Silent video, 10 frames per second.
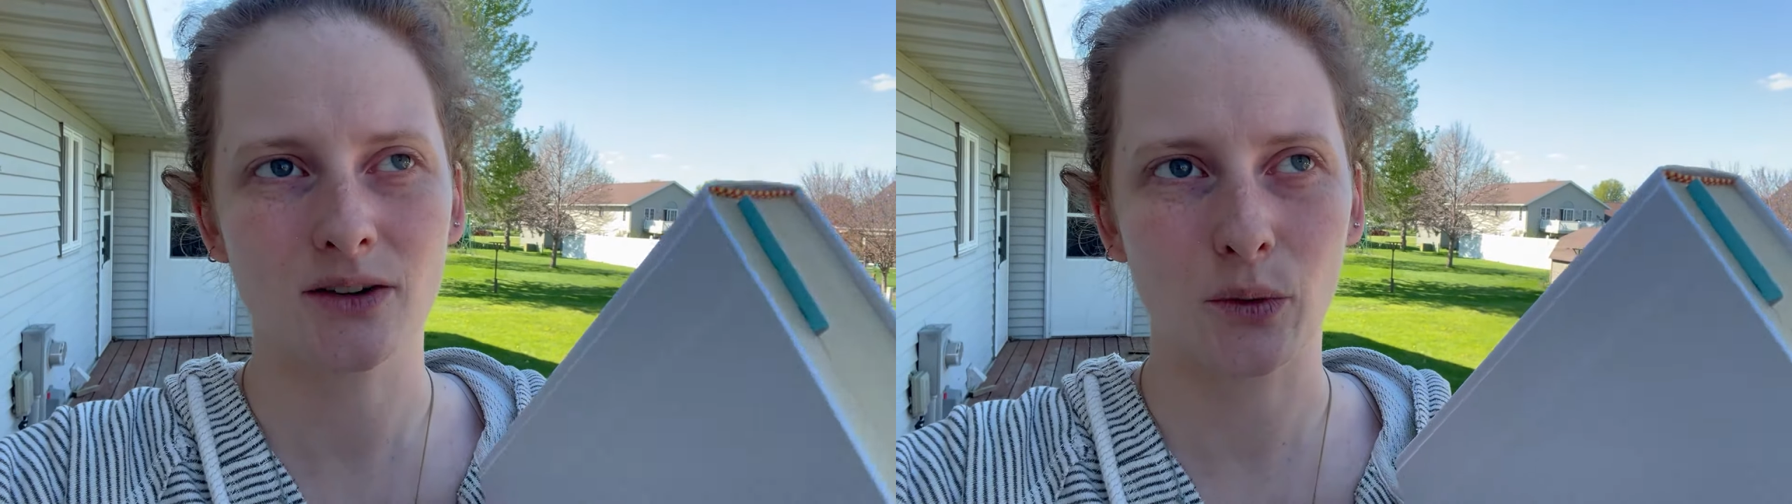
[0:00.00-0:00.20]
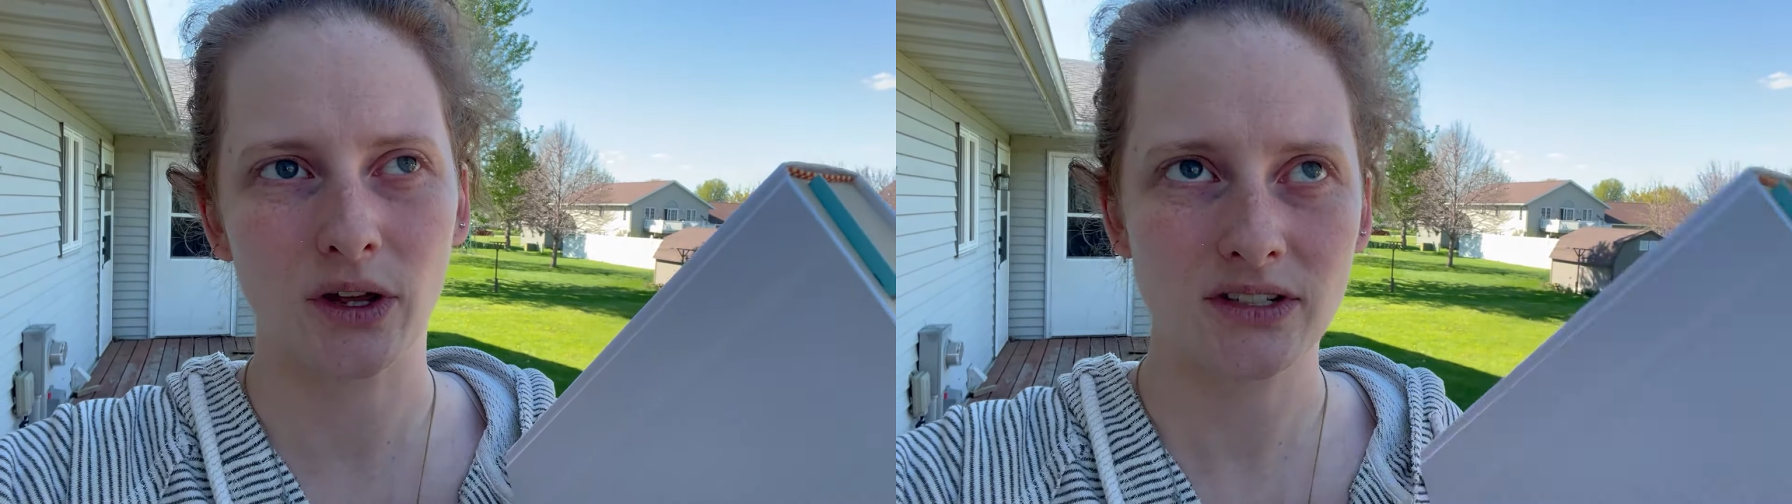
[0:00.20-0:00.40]

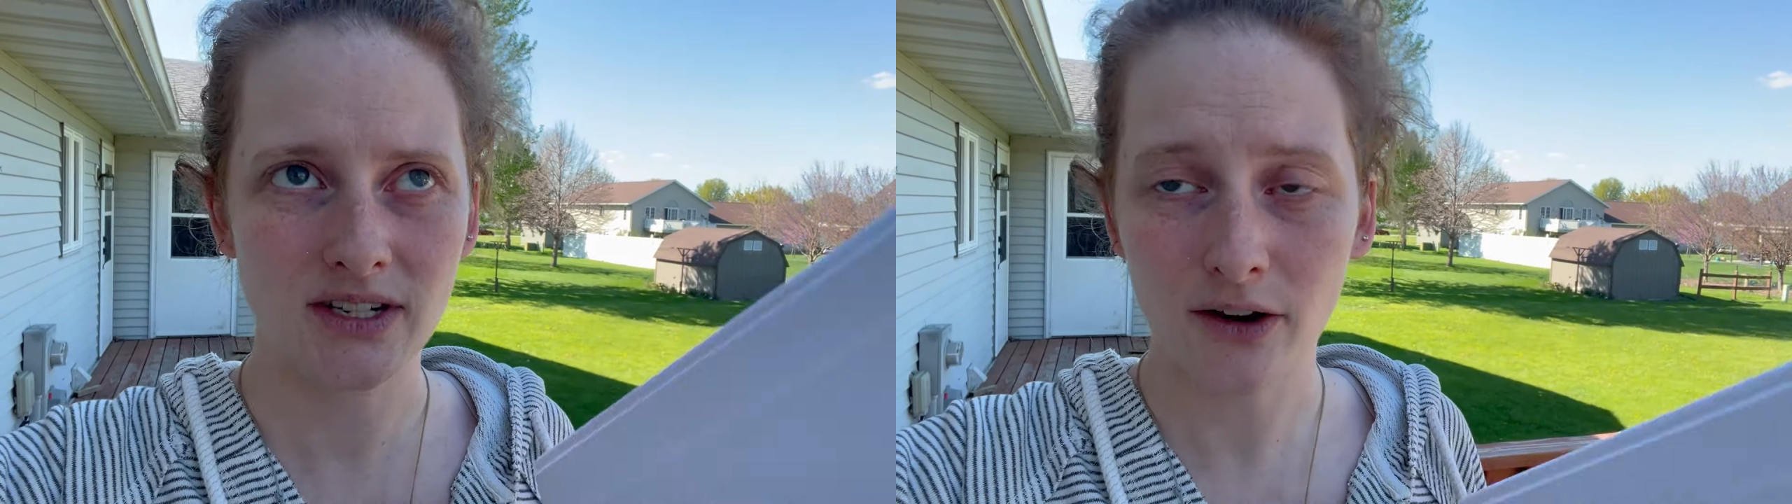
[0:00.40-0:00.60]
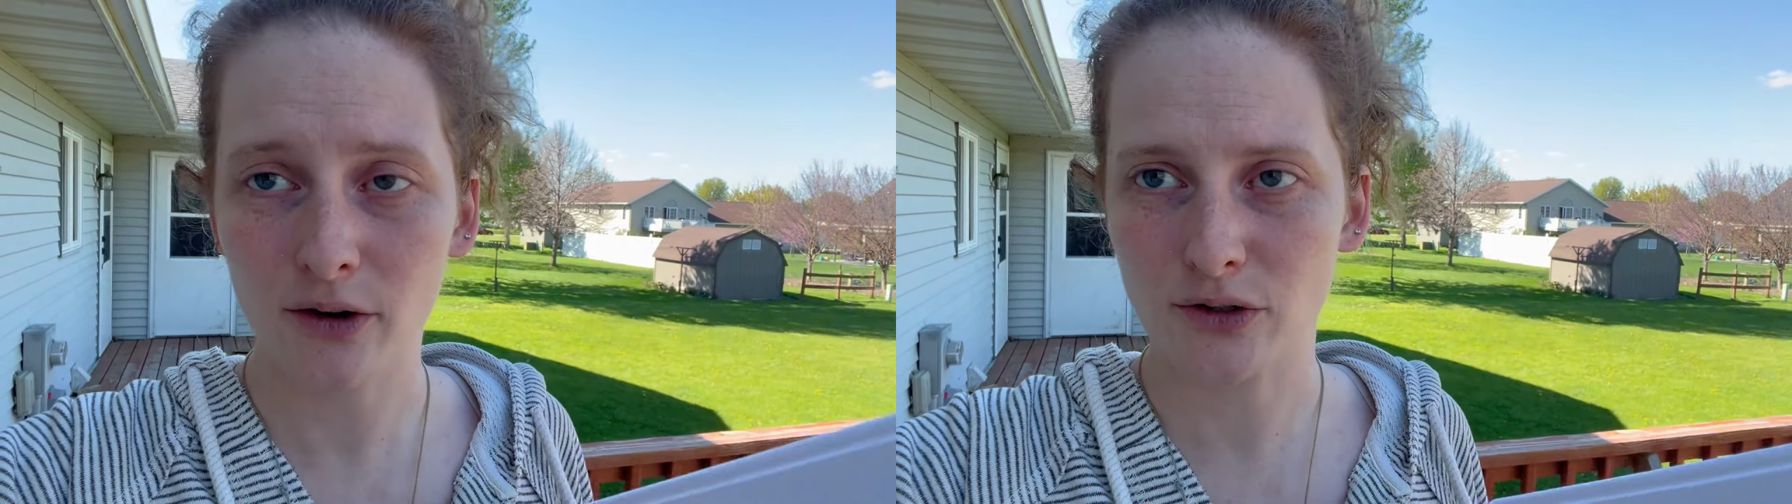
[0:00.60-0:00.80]
with
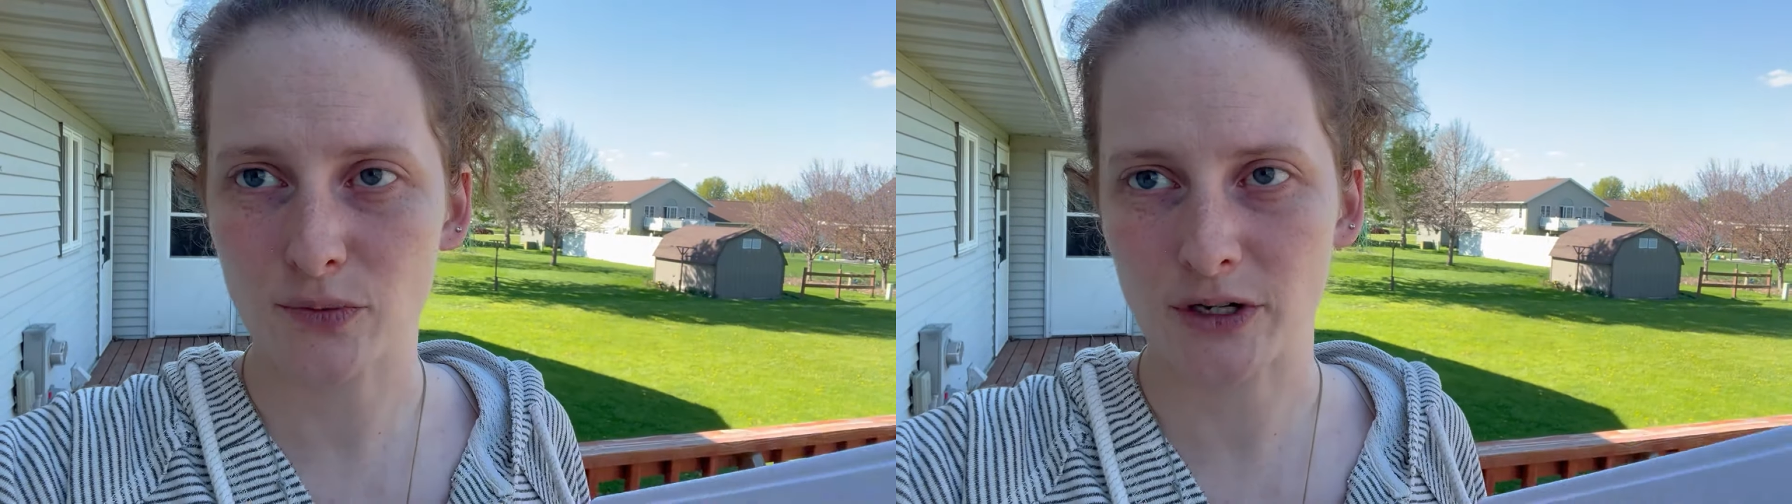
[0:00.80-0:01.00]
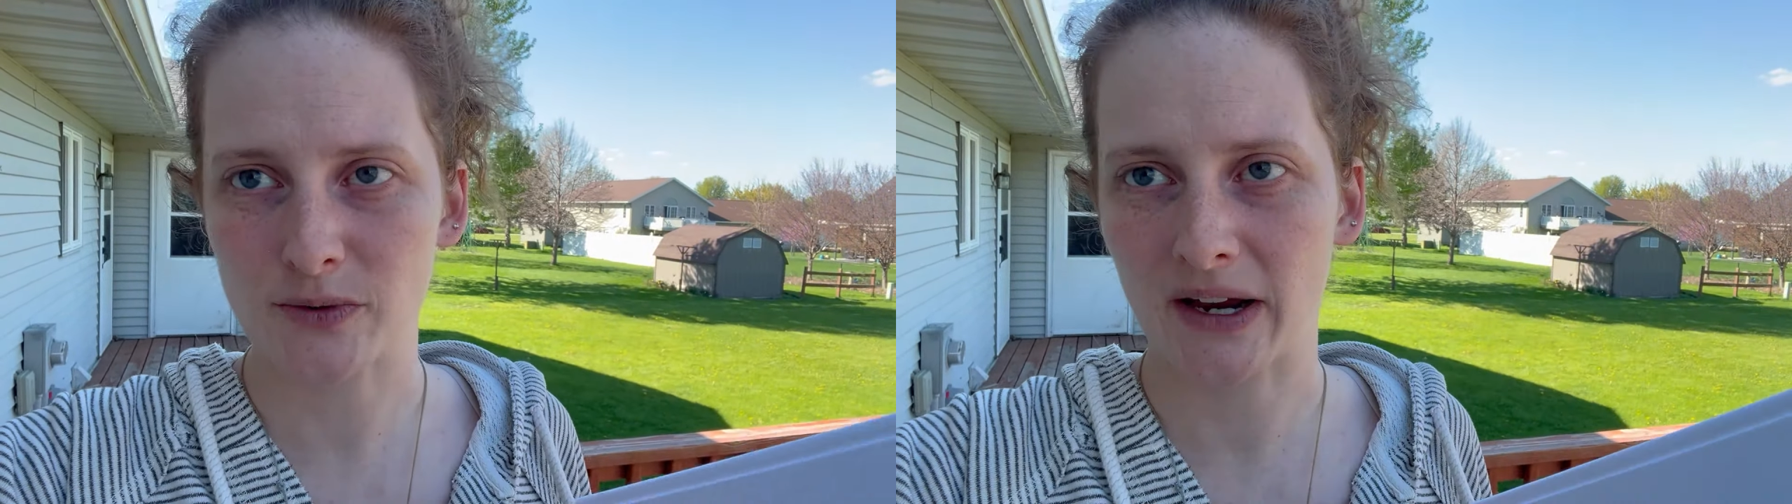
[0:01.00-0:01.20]
Darrow's
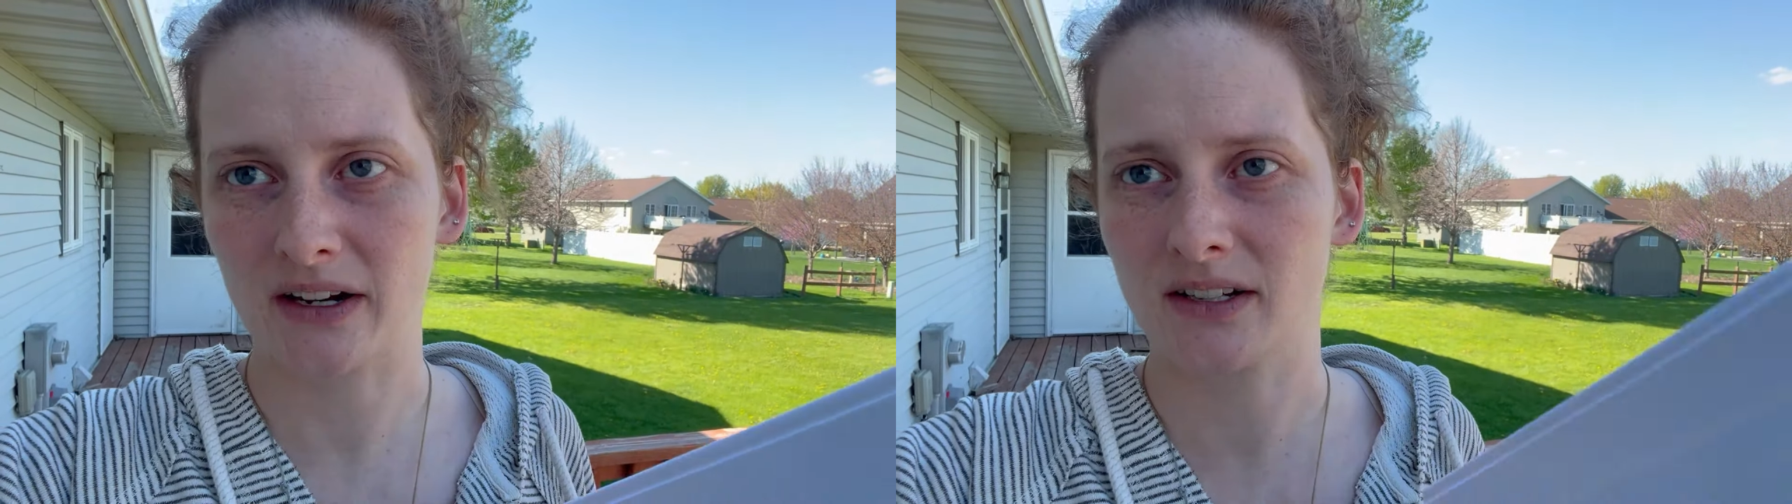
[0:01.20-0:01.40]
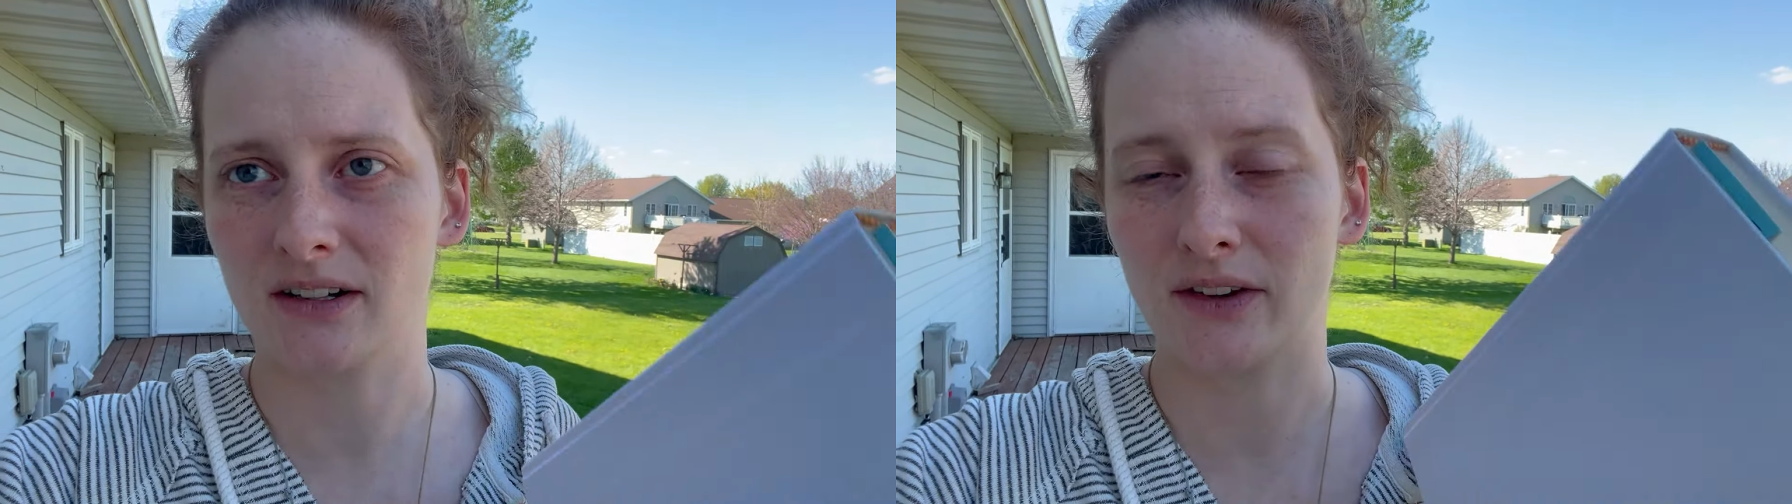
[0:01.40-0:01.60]
perspective